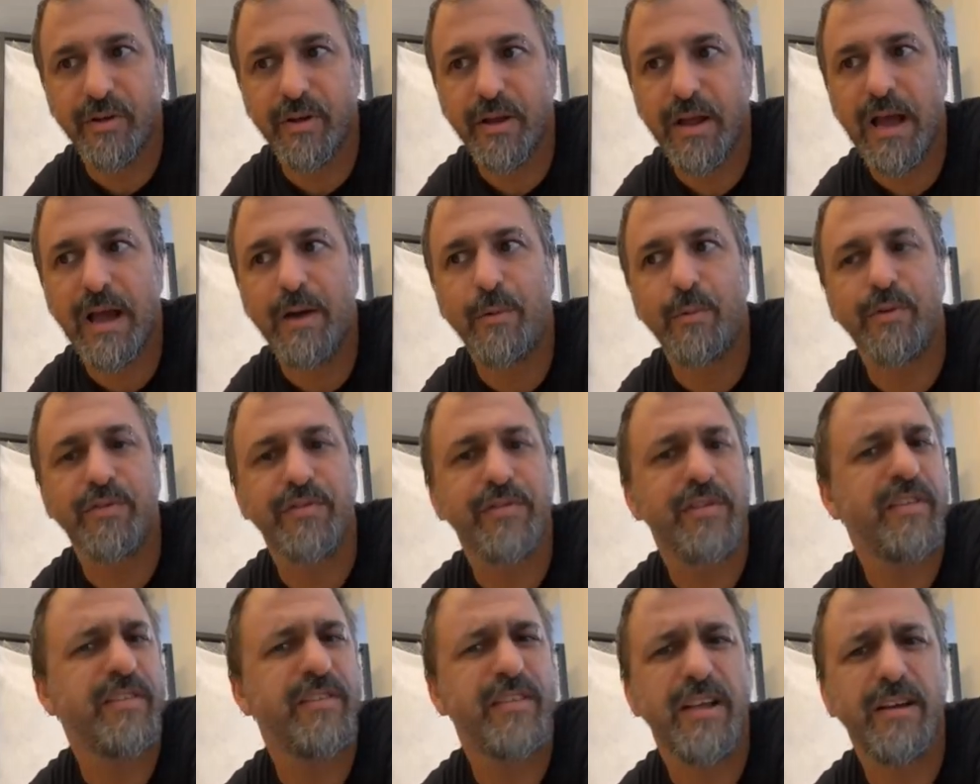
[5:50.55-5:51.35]
I was
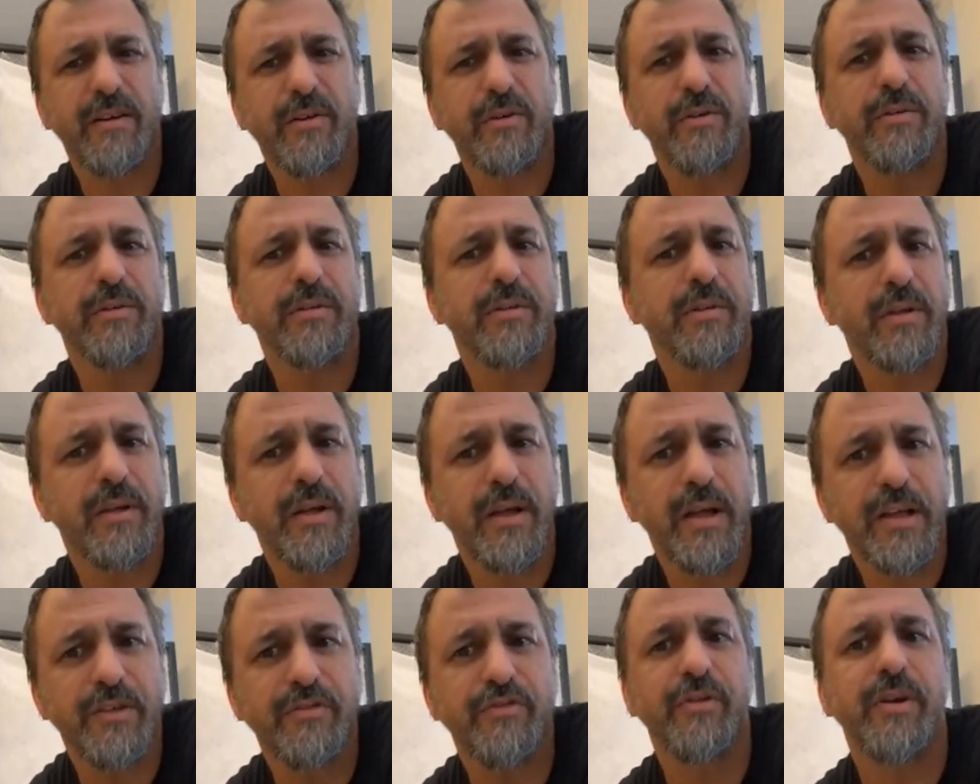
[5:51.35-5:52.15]
the second
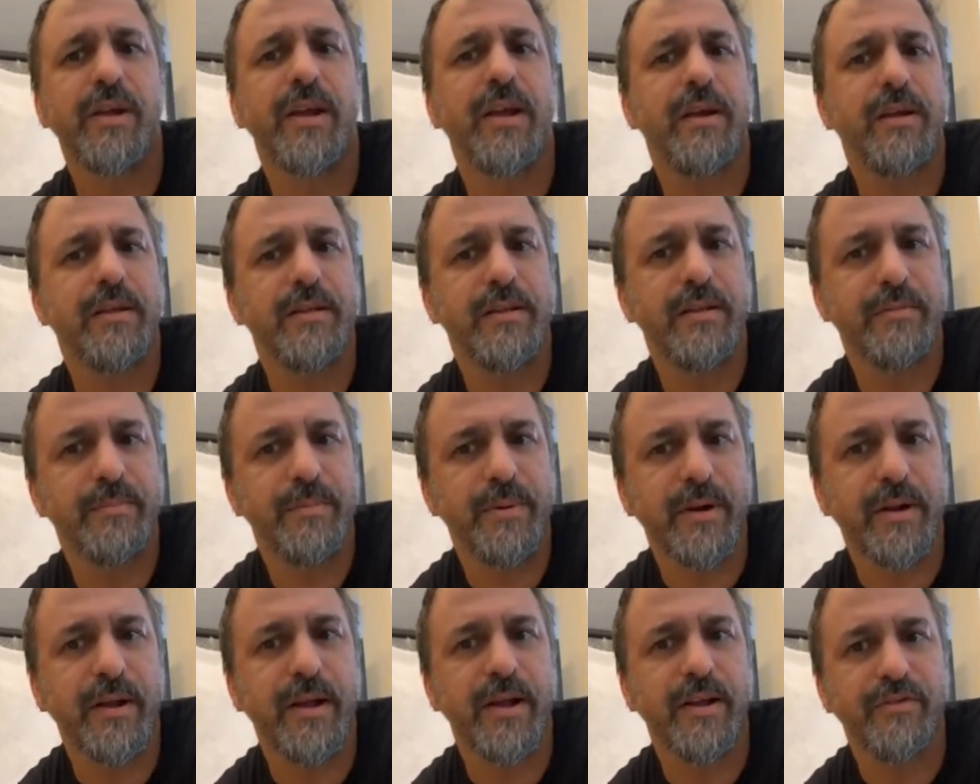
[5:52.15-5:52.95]
educated
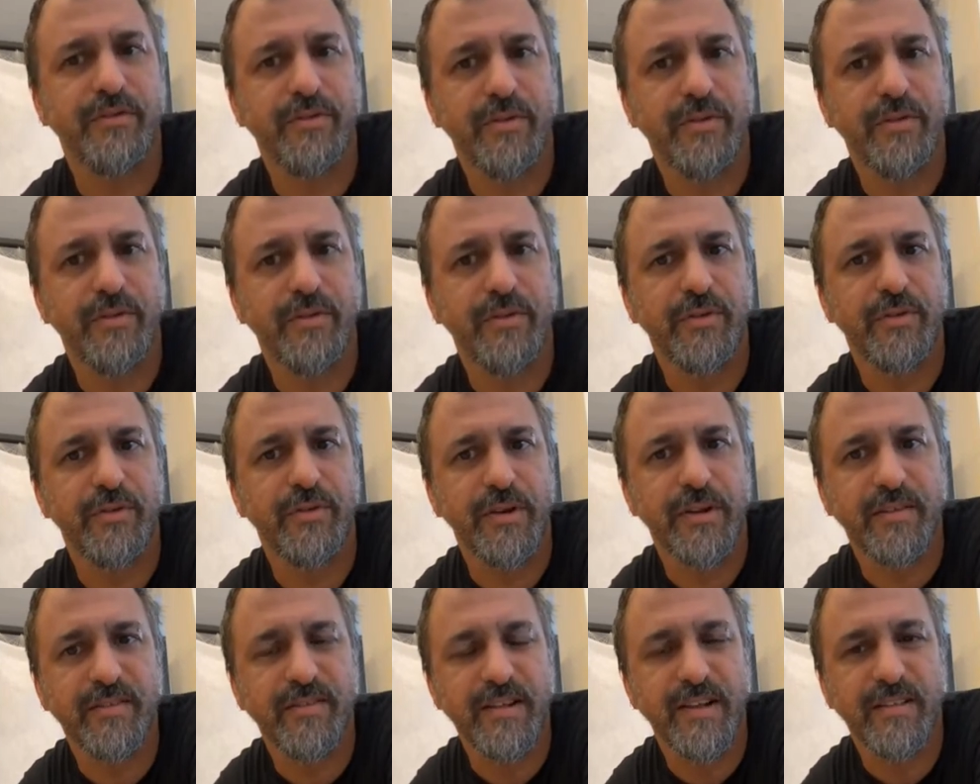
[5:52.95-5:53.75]
percussionist,
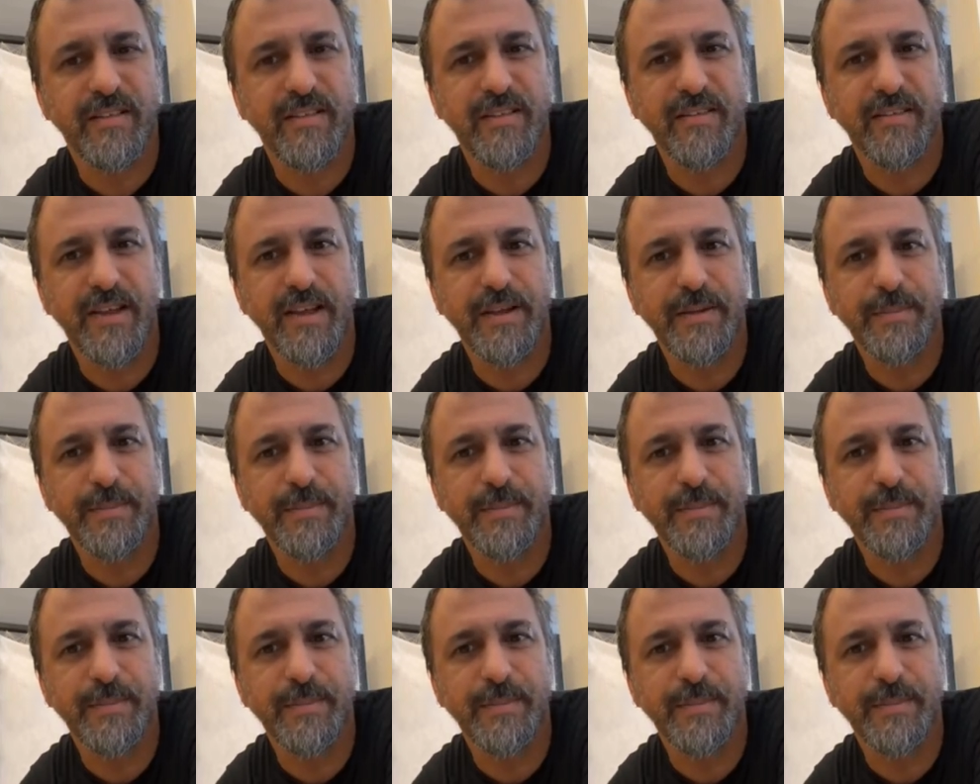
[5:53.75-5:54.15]
let's say.